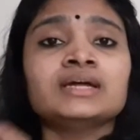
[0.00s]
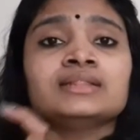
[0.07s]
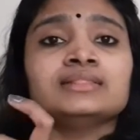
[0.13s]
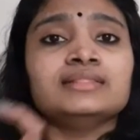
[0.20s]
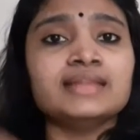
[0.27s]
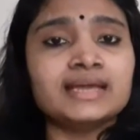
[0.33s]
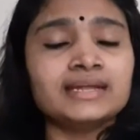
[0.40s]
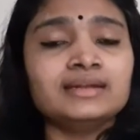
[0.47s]

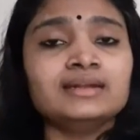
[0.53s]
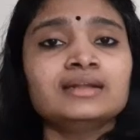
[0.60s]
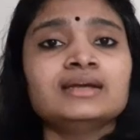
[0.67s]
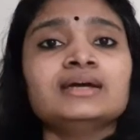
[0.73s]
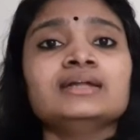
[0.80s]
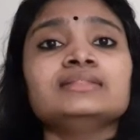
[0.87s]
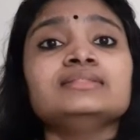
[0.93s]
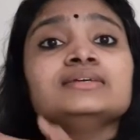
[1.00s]
then
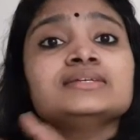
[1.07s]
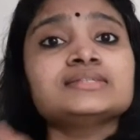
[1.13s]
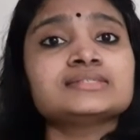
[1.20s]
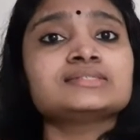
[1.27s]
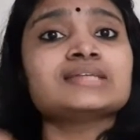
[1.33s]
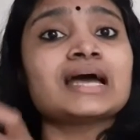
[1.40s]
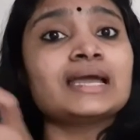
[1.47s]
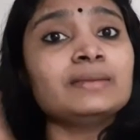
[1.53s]
this
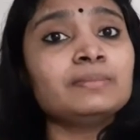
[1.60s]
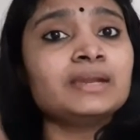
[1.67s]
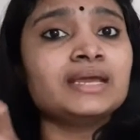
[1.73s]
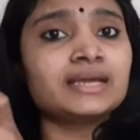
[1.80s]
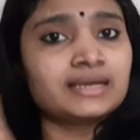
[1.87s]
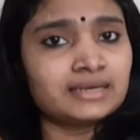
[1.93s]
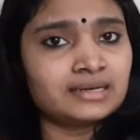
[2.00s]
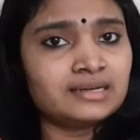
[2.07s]

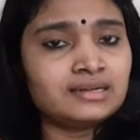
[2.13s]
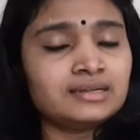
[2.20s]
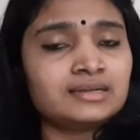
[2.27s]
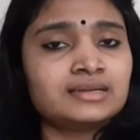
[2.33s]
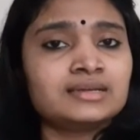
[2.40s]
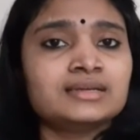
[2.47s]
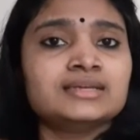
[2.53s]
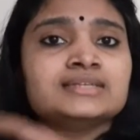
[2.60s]
tiebreaker
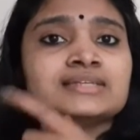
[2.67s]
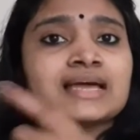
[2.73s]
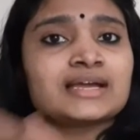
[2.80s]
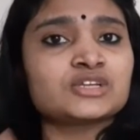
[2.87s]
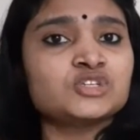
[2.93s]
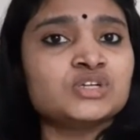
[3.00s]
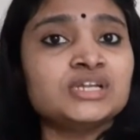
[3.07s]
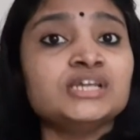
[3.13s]
is
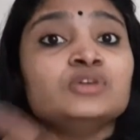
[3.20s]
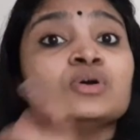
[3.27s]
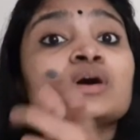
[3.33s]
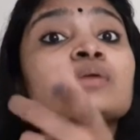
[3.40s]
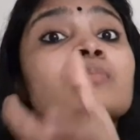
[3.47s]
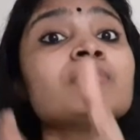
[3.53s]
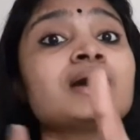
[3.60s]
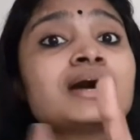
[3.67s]
actually your
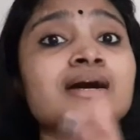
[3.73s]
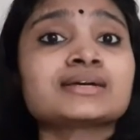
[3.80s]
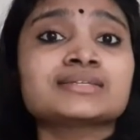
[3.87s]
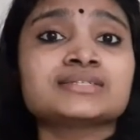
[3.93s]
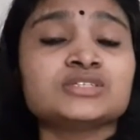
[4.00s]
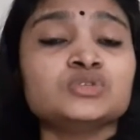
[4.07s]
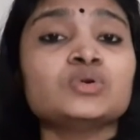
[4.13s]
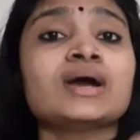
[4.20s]

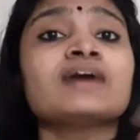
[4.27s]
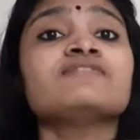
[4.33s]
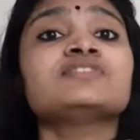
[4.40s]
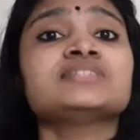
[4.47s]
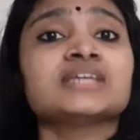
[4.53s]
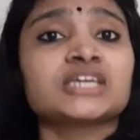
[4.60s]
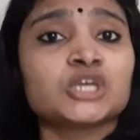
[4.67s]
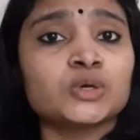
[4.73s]
marks you have
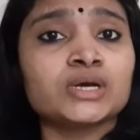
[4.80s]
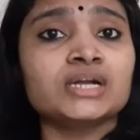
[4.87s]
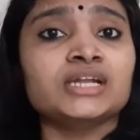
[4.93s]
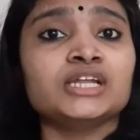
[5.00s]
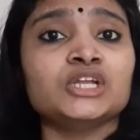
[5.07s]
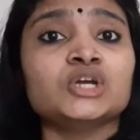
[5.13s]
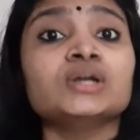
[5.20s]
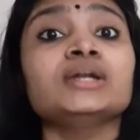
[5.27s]
secured
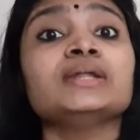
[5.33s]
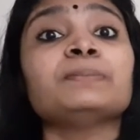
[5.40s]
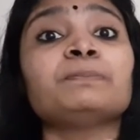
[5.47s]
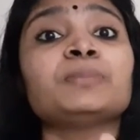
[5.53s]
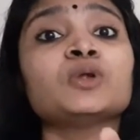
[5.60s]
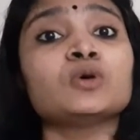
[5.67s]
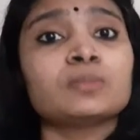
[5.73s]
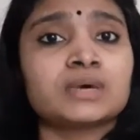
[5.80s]
in your
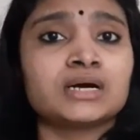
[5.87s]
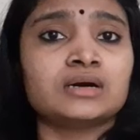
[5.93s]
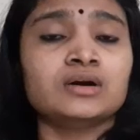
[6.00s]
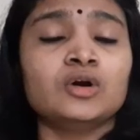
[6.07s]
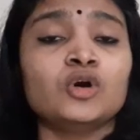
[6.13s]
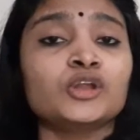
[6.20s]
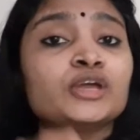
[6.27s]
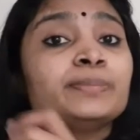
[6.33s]
diploma,
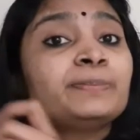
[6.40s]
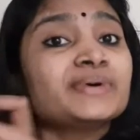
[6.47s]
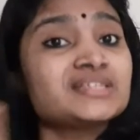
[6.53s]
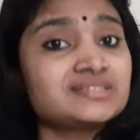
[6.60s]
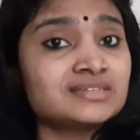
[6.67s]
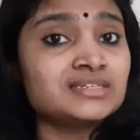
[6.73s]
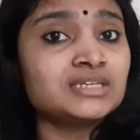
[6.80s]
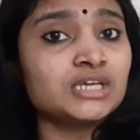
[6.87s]
or your
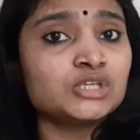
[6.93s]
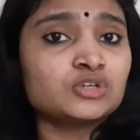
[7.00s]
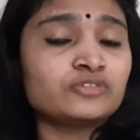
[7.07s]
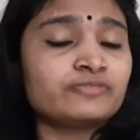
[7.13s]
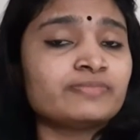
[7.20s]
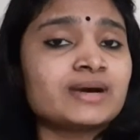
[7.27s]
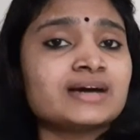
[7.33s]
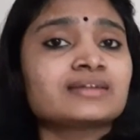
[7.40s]
percentage
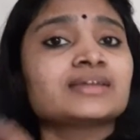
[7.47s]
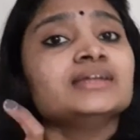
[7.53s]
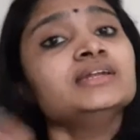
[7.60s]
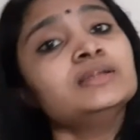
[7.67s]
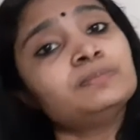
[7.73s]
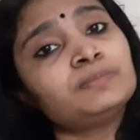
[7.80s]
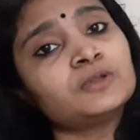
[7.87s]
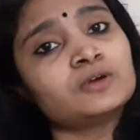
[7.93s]
of mark in
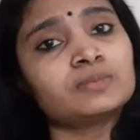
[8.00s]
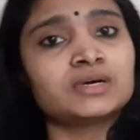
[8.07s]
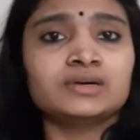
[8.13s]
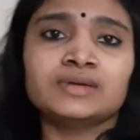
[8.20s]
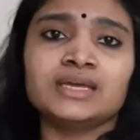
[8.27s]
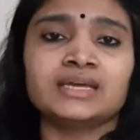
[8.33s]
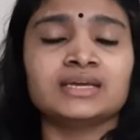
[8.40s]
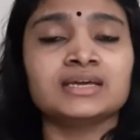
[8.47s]
diploma.
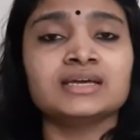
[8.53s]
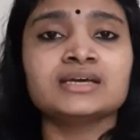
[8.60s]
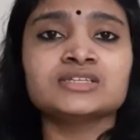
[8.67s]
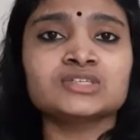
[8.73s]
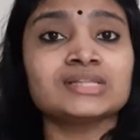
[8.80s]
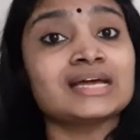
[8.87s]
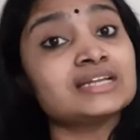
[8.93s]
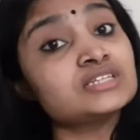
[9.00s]
Okay.
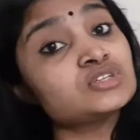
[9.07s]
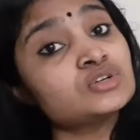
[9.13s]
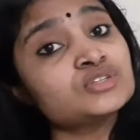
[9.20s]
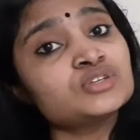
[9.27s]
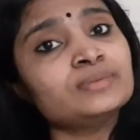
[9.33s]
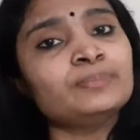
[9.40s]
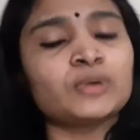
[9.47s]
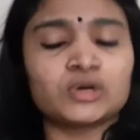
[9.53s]
So that is
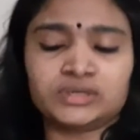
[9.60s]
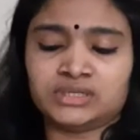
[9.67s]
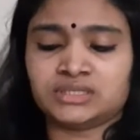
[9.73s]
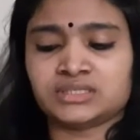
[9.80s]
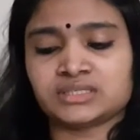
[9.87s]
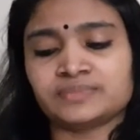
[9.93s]
also important.